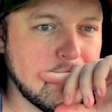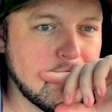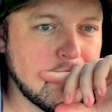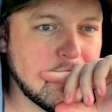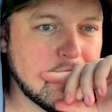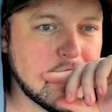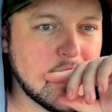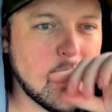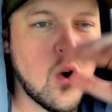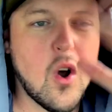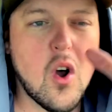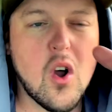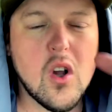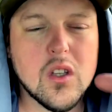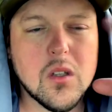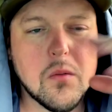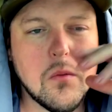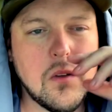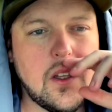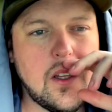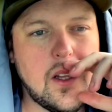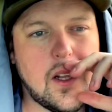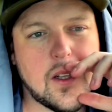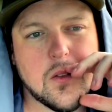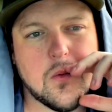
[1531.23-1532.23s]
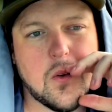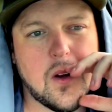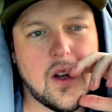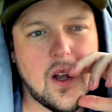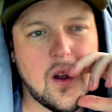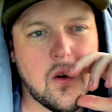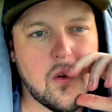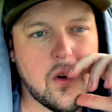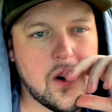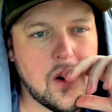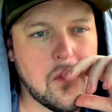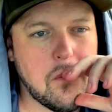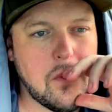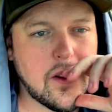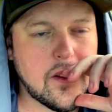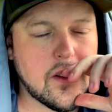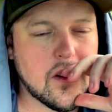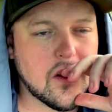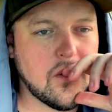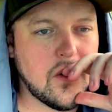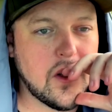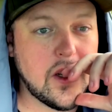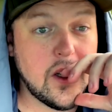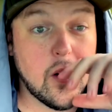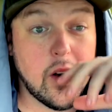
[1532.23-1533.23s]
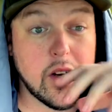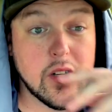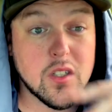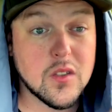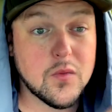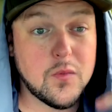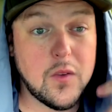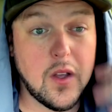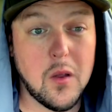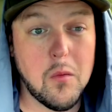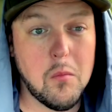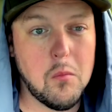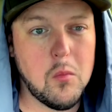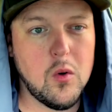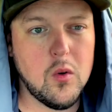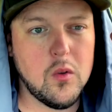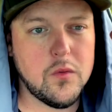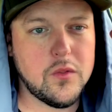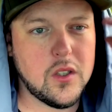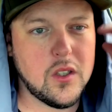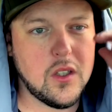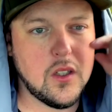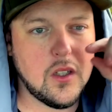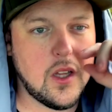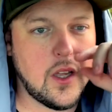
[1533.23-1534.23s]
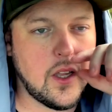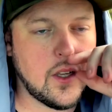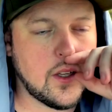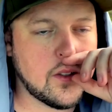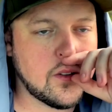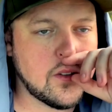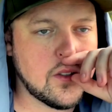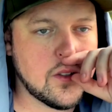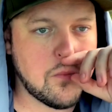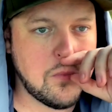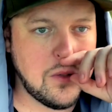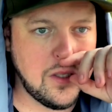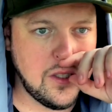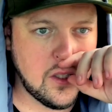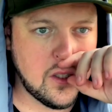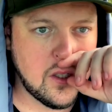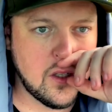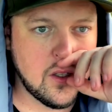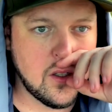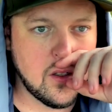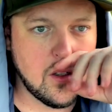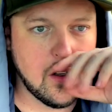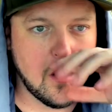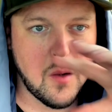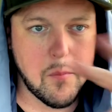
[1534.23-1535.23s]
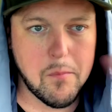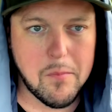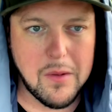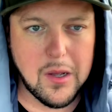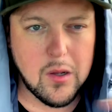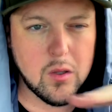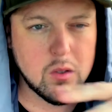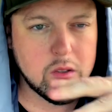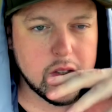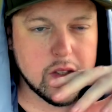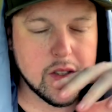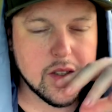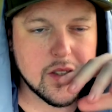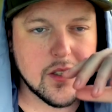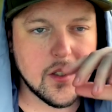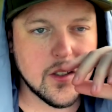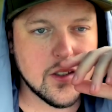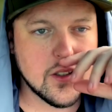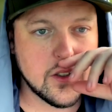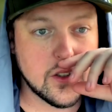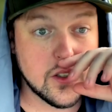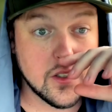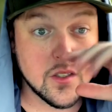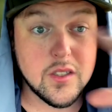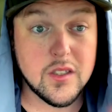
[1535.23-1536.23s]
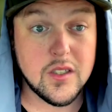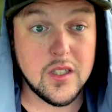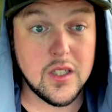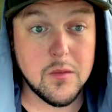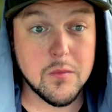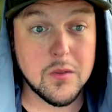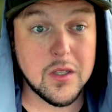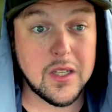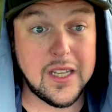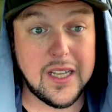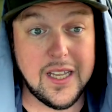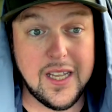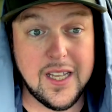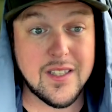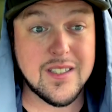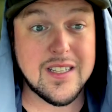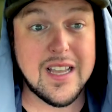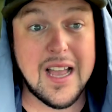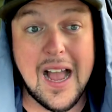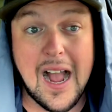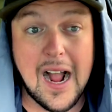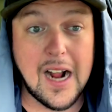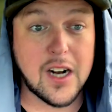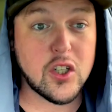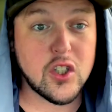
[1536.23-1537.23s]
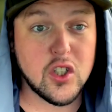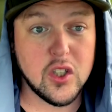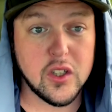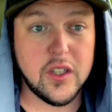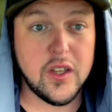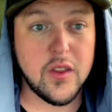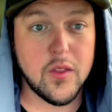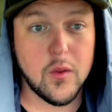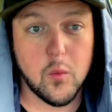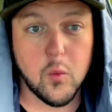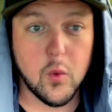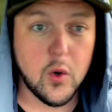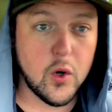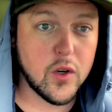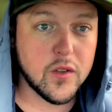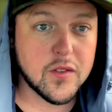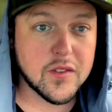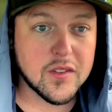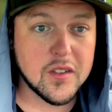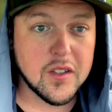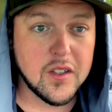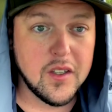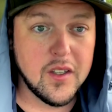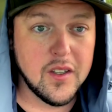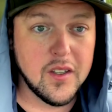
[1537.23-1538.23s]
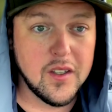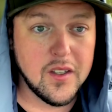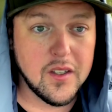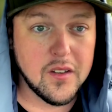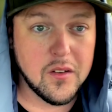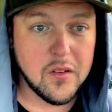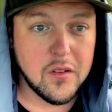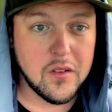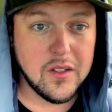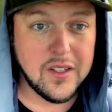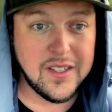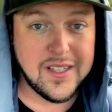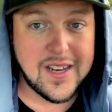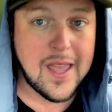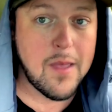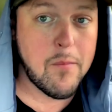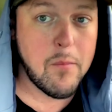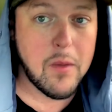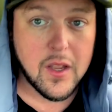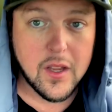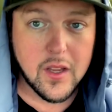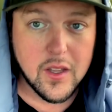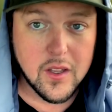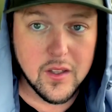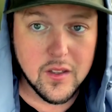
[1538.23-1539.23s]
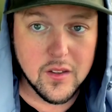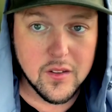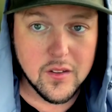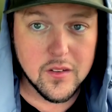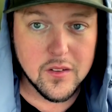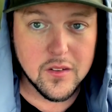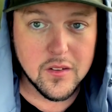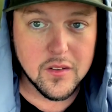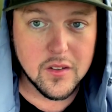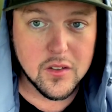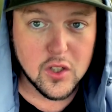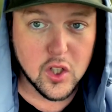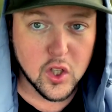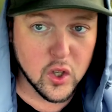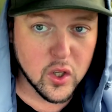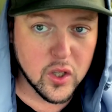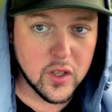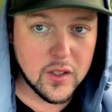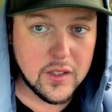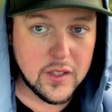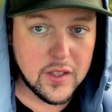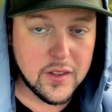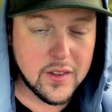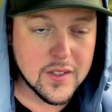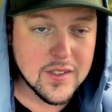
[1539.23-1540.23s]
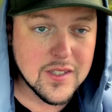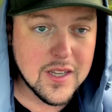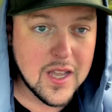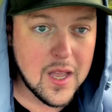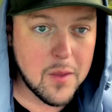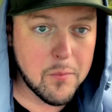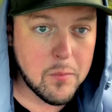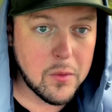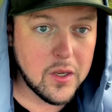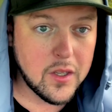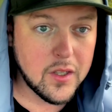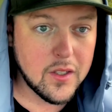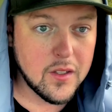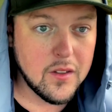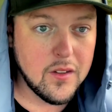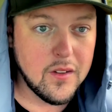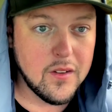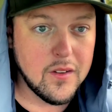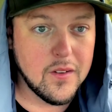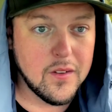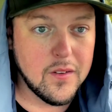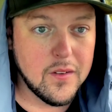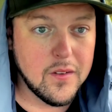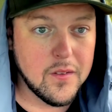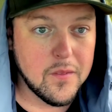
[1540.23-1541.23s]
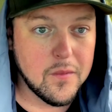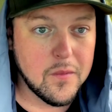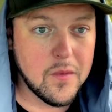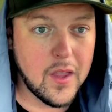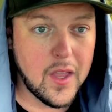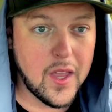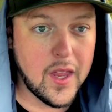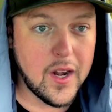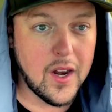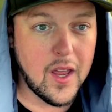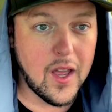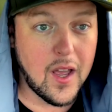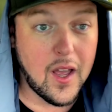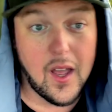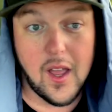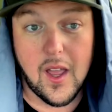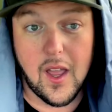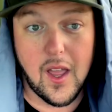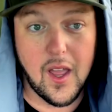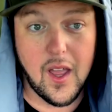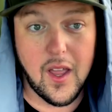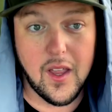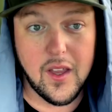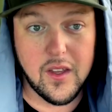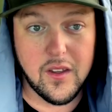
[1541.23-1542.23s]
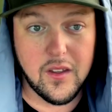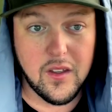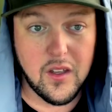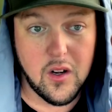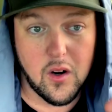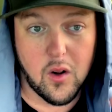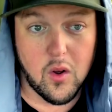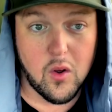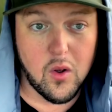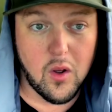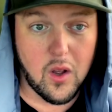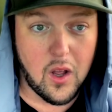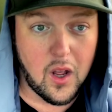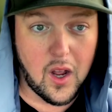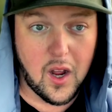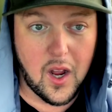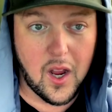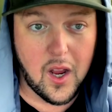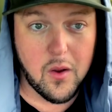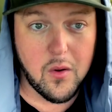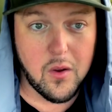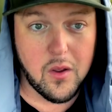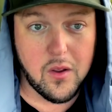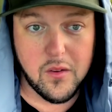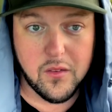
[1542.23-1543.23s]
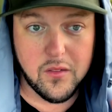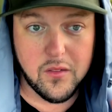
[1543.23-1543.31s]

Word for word: So ultimately, that's why I wanted to make this video. I just felt moved to like speak about this because it just seems like it's actually the worst demic currently that's happening. And, you know, I